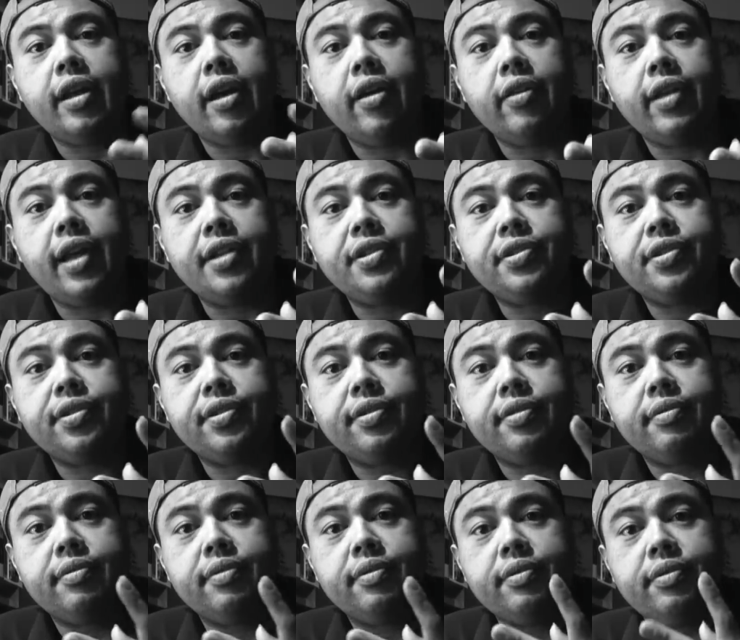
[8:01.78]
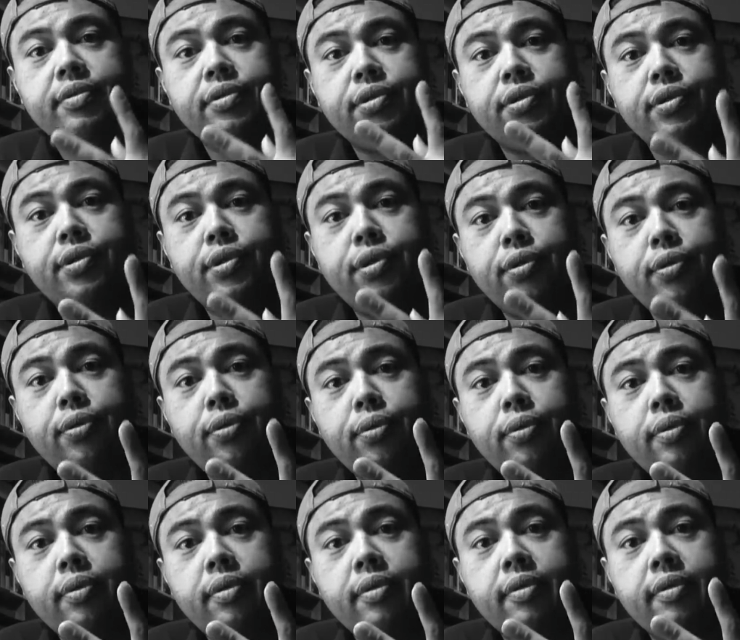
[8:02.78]
Now that's
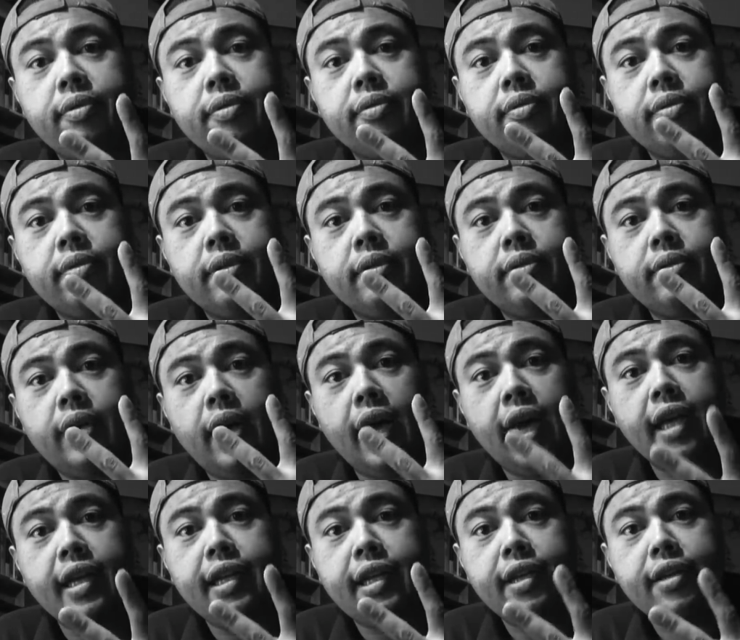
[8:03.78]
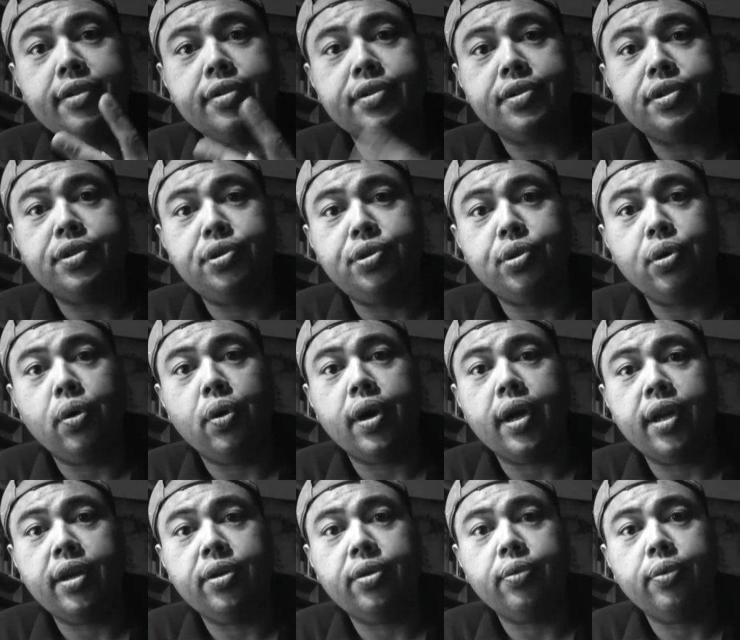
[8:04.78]
2 ideas
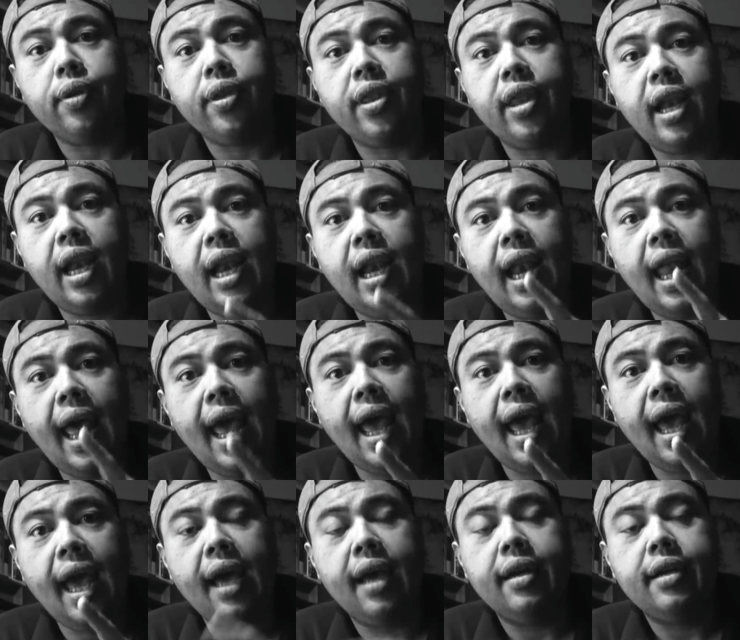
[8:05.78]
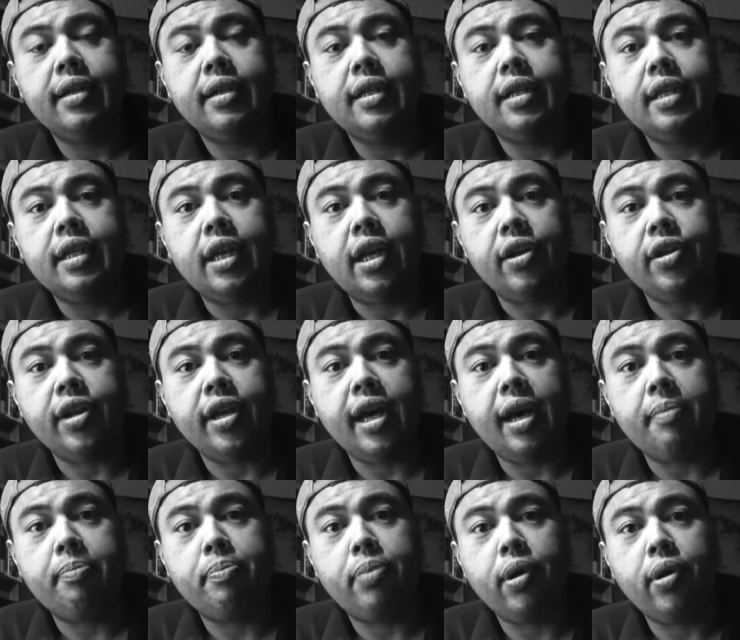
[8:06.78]
joined with la. Now you
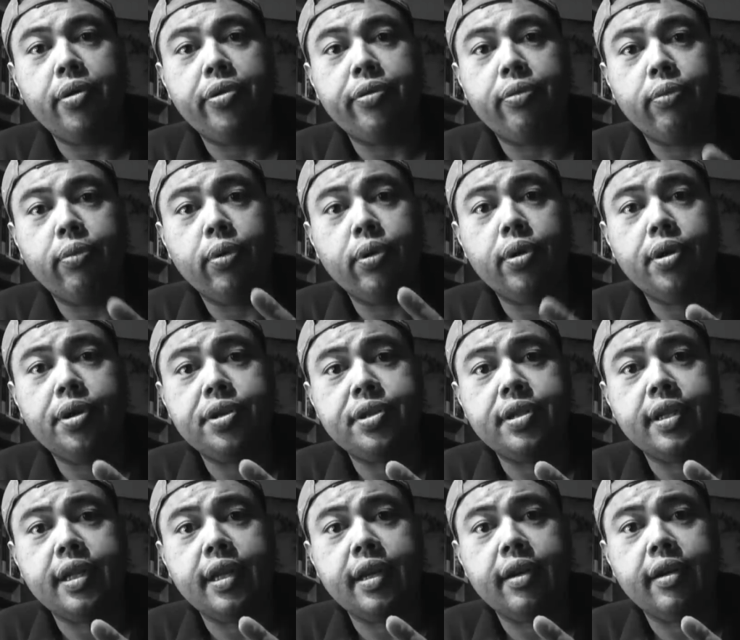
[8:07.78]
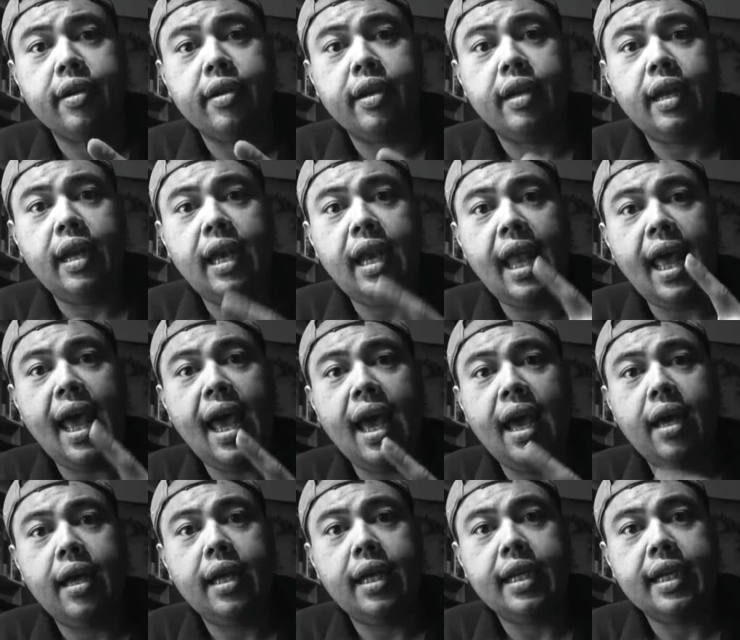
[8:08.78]
got both words in there, la
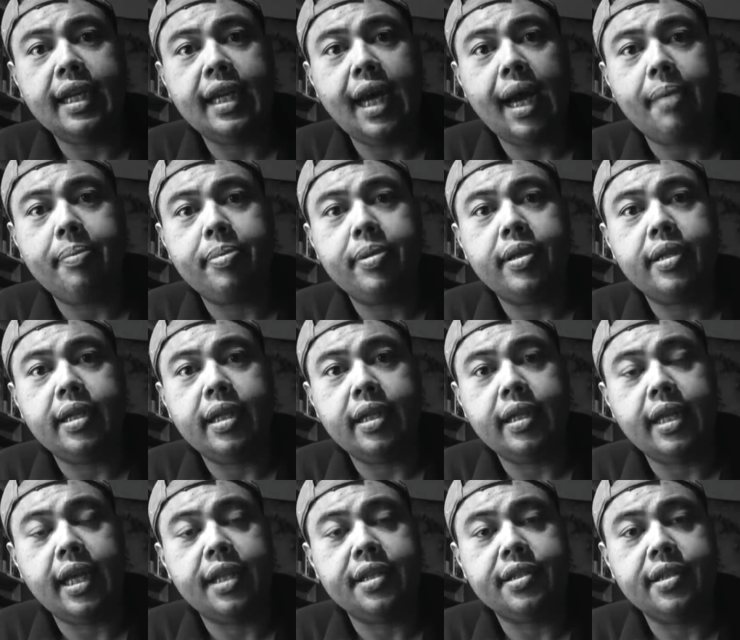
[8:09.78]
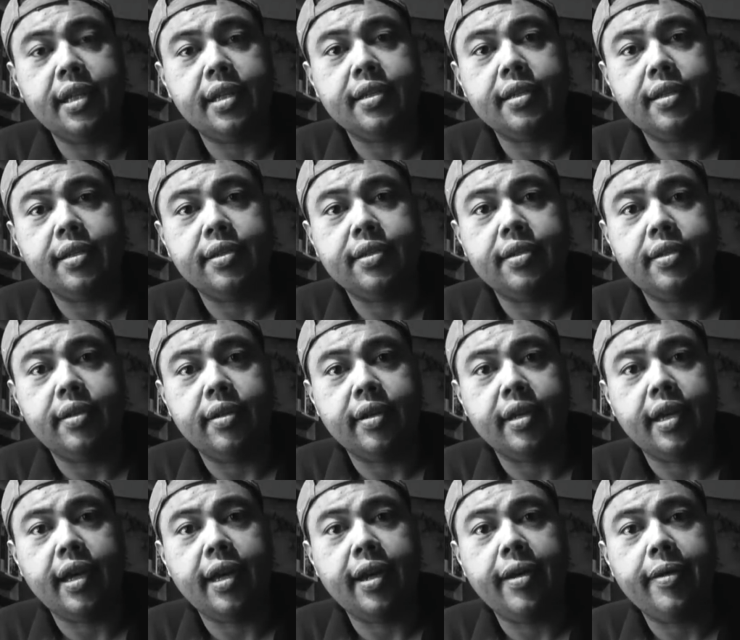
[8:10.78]
and gap, in that sentence.
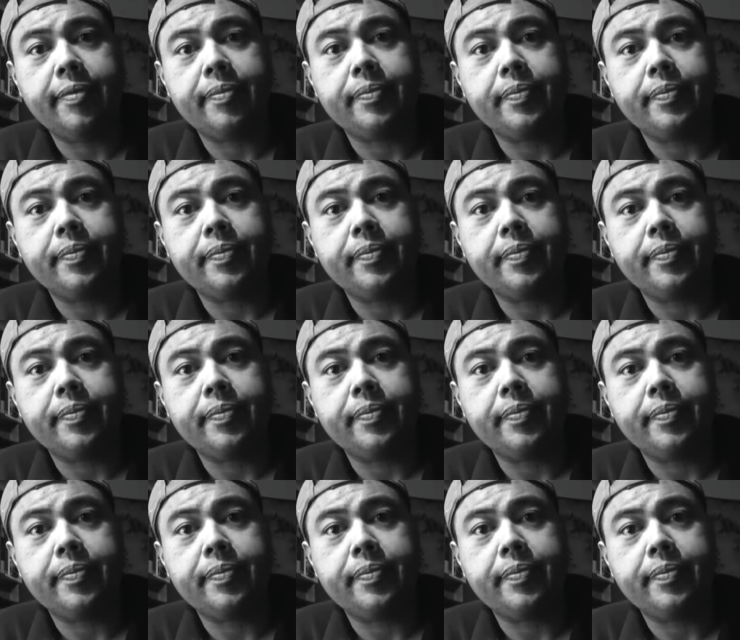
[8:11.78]
Okay.